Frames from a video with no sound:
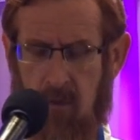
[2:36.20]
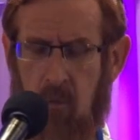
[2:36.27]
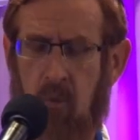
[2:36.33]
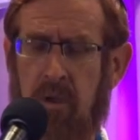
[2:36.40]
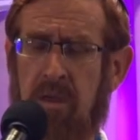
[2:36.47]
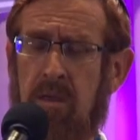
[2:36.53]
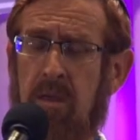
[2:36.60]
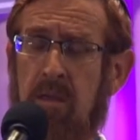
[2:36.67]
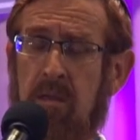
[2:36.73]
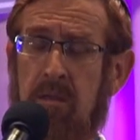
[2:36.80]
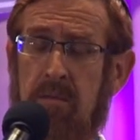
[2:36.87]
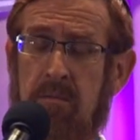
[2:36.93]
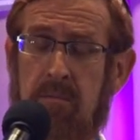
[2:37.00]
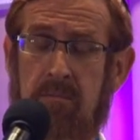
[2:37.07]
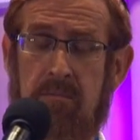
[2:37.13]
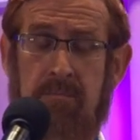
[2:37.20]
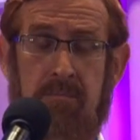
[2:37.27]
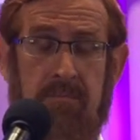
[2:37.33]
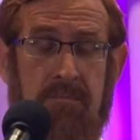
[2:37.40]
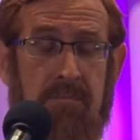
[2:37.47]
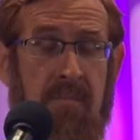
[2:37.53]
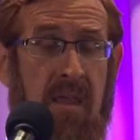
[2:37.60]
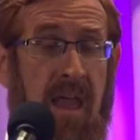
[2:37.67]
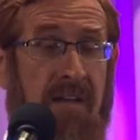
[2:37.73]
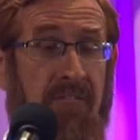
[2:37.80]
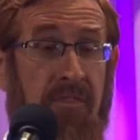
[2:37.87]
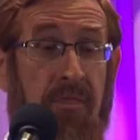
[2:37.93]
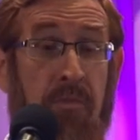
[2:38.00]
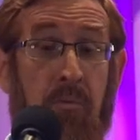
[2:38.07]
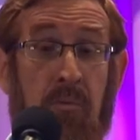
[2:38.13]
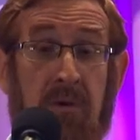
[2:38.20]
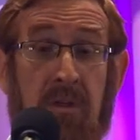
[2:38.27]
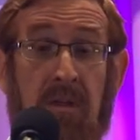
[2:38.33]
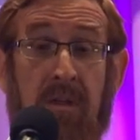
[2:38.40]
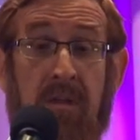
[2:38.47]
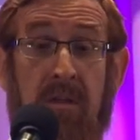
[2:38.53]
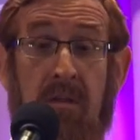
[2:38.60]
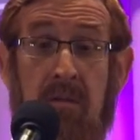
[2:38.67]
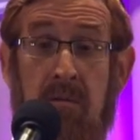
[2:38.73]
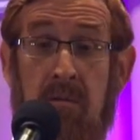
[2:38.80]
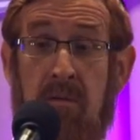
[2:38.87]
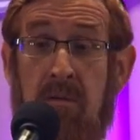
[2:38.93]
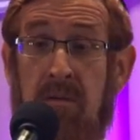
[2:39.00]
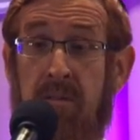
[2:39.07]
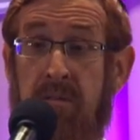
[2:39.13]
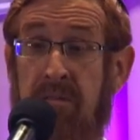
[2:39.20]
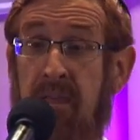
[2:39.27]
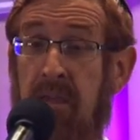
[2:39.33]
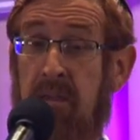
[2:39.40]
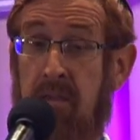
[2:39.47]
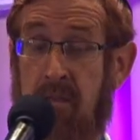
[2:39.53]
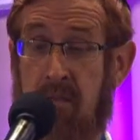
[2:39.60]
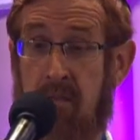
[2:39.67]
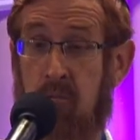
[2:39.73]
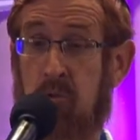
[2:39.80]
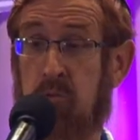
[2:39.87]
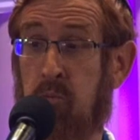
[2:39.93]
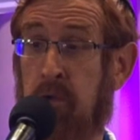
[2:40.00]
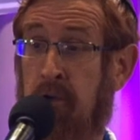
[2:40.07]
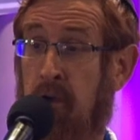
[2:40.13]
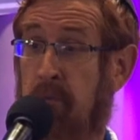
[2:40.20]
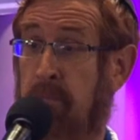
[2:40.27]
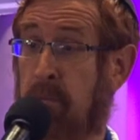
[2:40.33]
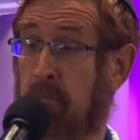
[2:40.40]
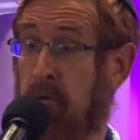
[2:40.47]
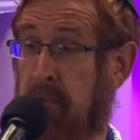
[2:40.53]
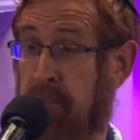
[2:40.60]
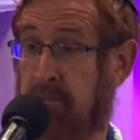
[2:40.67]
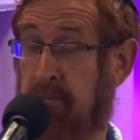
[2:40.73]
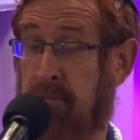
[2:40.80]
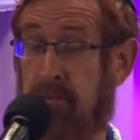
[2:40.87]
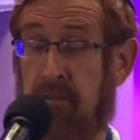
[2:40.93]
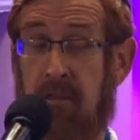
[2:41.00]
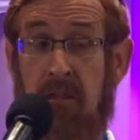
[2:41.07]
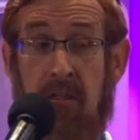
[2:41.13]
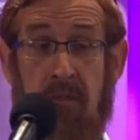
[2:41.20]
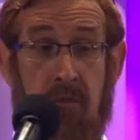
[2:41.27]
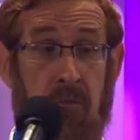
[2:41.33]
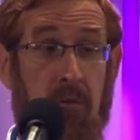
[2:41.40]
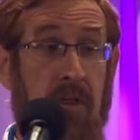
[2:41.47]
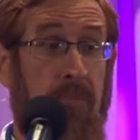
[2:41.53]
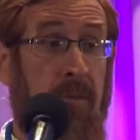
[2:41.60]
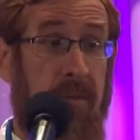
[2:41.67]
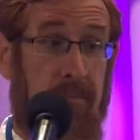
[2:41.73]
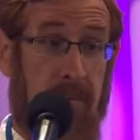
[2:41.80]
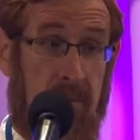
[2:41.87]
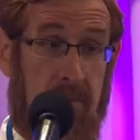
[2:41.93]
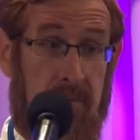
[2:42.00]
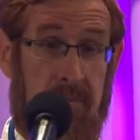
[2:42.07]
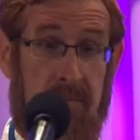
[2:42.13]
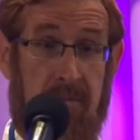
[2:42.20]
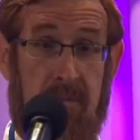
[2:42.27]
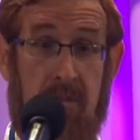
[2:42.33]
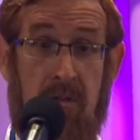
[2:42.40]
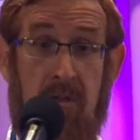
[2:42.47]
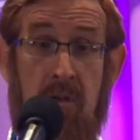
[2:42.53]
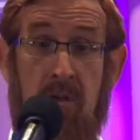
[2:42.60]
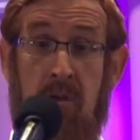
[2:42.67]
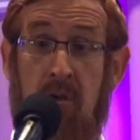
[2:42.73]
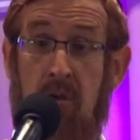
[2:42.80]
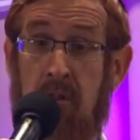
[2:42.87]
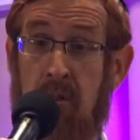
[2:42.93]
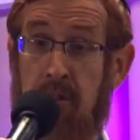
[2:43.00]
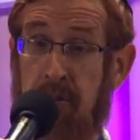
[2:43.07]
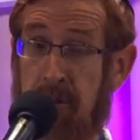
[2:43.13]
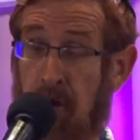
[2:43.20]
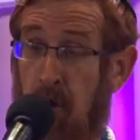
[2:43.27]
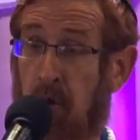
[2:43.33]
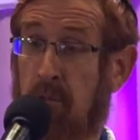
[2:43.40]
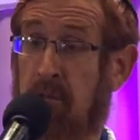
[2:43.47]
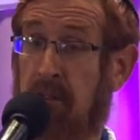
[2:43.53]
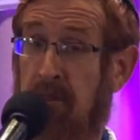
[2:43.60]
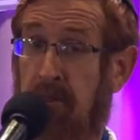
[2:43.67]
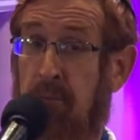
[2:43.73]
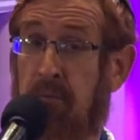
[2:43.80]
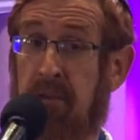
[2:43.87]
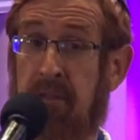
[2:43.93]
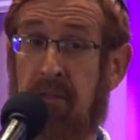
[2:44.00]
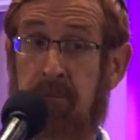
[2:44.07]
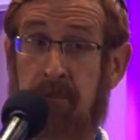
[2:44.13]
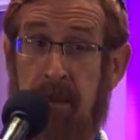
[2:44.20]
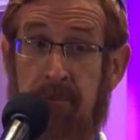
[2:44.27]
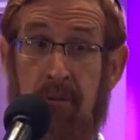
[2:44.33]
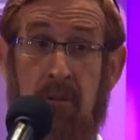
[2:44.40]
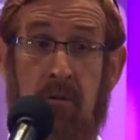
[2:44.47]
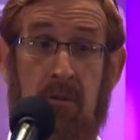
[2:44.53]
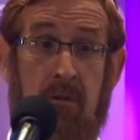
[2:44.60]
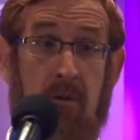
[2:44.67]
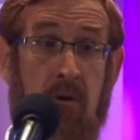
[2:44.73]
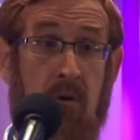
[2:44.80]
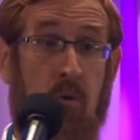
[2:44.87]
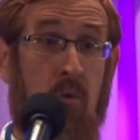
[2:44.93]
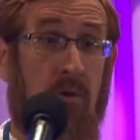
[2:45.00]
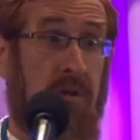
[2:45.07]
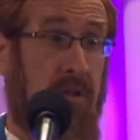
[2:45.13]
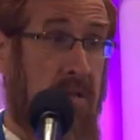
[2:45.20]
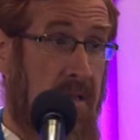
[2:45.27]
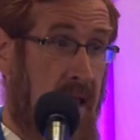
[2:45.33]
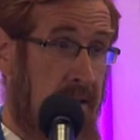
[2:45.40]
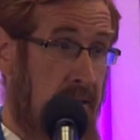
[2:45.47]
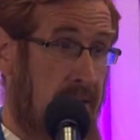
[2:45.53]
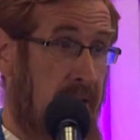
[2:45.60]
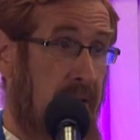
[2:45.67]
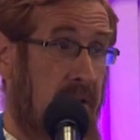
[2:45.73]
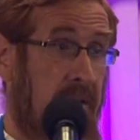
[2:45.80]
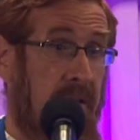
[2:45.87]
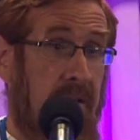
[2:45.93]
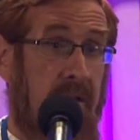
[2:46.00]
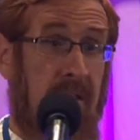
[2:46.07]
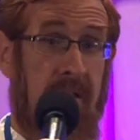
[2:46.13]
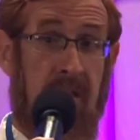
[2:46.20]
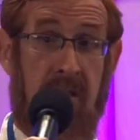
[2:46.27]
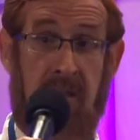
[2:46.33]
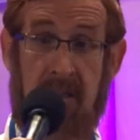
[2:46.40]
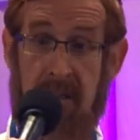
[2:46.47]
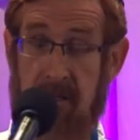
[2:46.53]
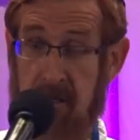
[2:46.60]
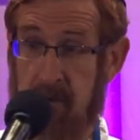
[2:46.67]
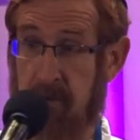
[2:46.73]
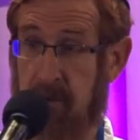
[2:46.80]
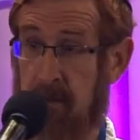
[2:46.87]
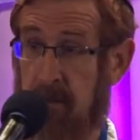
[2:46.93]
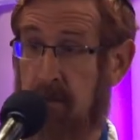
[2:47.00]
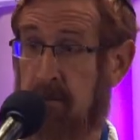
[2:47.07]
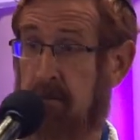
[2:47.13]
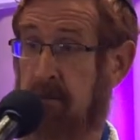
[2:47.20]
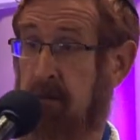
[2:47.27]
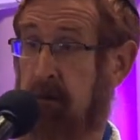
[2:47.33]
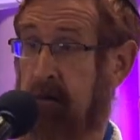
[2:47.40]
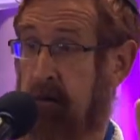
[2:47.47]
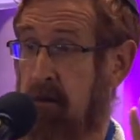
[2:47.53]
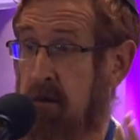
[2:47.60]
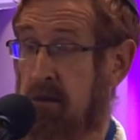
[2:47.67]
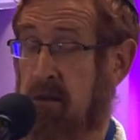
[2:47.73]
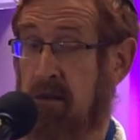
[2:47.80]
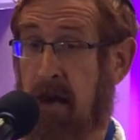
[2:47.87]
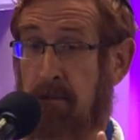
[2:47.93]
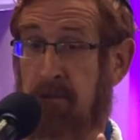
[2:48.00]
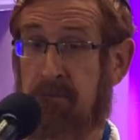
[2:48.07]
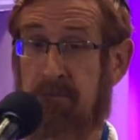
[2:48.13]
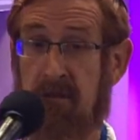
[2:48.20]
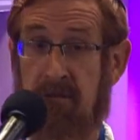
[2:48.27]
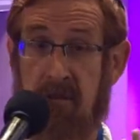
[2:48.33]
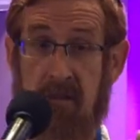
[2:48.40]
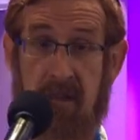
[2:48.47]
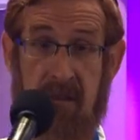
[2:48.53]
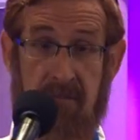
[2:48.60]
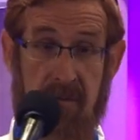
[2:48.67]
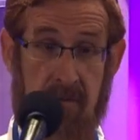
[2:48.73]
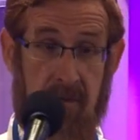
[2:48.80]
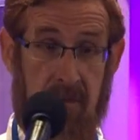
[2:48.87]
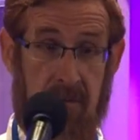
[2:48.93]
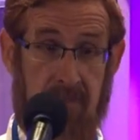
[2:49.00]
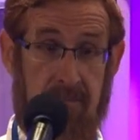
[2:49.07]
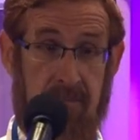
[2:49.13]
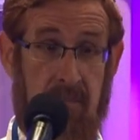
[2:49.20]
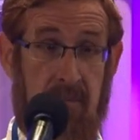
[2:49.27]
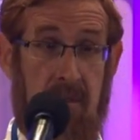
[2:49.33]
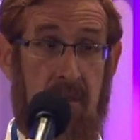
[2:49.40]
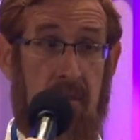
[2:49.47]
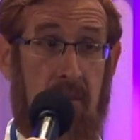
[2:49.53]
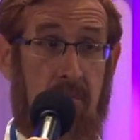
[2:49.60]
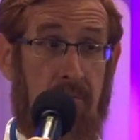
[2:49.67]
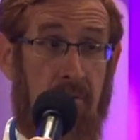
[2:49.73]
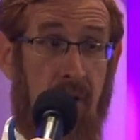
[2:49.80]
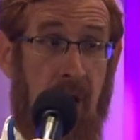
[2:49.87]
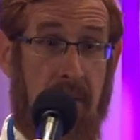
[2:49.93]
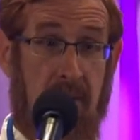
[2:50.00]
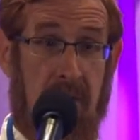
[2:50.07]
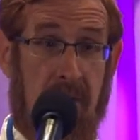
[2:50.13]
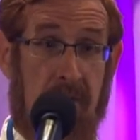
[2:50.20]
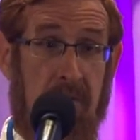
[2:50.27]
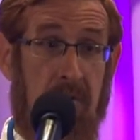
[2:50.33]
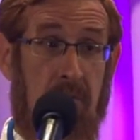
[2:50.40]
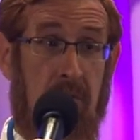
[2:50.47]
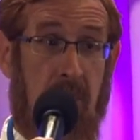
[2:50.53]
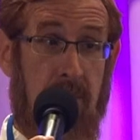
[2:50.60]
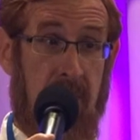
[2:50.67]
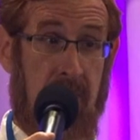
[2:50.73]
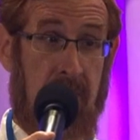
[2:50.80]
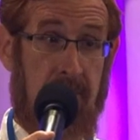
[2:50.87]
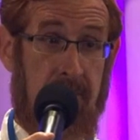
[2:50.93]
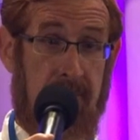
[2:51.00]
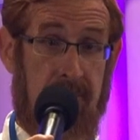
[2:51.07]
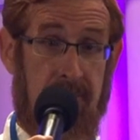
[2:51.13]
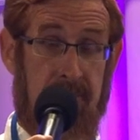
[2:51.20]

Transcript: we have three days which we commemorate three people, the only three people who were assassinated in Israel since the establishment of the State of Israel. Prime Minister Rabin,